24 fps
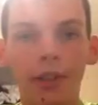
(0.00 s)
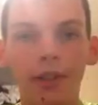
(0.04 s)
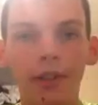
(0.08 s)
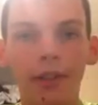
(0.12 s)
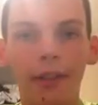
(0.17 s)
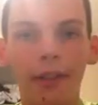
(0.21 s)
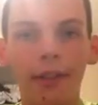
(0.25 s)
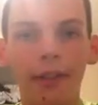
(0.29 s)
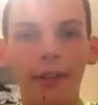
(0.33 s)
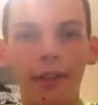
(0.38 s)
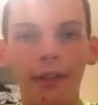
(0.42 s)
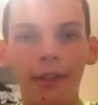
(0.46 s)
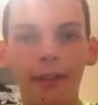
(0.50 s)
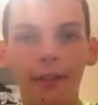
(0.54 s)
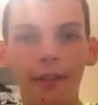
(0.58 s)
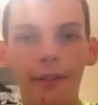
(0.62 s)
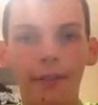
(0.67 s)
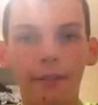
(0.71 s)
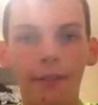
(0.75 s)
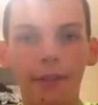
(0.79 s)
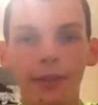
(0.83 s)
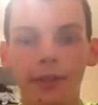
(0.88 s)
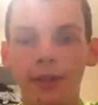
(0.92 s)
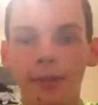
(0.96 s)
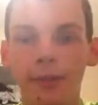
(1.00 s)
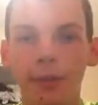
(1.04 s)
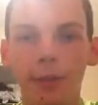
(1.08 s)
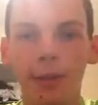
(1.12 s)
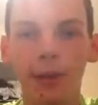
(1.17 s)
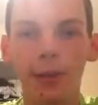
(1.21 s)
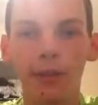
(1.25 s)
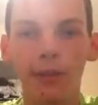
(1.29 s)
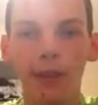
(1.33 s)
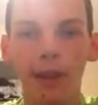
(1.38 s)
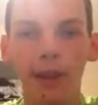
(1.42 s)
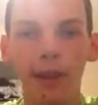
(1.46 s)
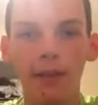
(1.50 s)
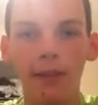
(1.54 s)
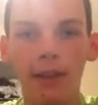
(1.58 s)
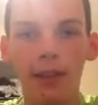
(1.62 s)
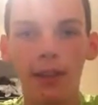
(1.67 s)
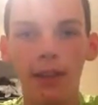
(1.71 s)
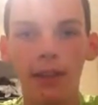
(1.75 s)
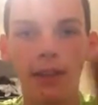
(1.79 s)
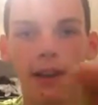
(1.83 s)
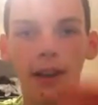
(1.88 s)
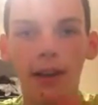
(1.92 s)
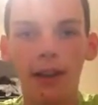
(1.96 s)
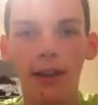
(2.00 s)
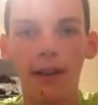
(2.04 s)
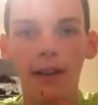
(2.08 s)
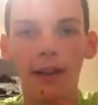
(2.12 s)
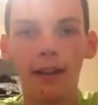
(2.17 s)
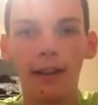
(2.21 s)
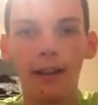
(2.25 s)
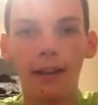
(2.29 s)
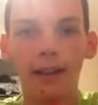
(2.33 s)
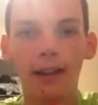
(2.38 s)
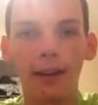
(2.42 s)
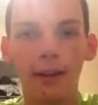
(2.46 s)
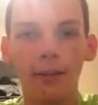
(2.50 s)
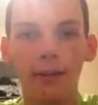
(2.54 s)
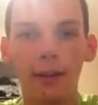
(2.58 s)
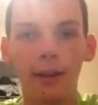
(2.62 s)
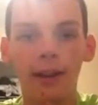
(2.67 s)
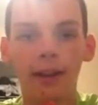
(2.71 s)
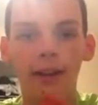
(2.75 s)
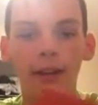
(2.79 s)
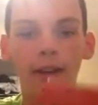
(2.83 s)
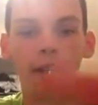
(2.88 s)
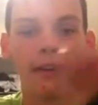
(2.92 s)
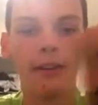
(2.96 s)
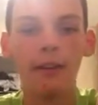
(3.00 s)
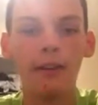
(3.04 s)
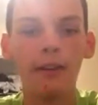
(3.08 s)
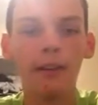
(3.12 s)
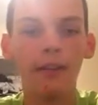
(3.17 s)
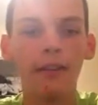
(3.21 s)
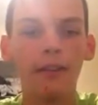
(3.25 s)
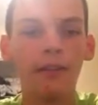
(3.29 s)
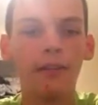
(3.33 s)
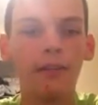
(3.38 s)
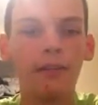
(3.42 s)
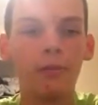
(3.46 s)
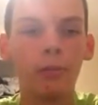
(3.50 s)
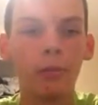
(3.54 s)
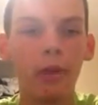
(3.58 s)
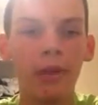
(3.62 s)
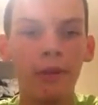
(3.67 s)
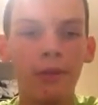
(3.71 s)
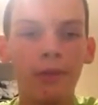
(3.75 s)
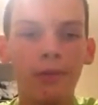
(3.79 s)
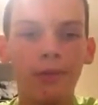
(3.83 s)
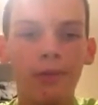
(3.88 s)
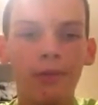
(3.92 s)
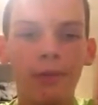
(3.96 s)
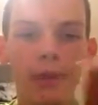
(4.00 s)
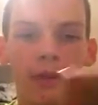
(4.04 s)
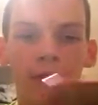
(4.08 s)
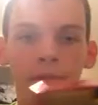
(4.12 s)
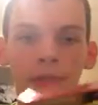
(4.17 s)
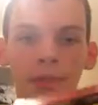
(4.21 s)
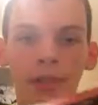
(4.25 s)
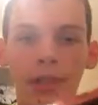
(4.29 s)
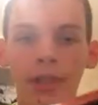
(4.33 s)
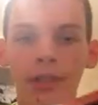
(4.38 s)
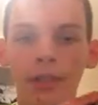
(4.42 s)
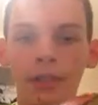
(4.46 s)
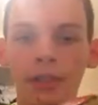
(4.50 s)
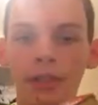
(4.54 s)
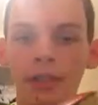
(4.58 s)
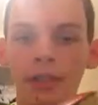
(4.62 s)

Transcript: unlocked, then what's the point of having a lock on it anyway? Why would you ever need to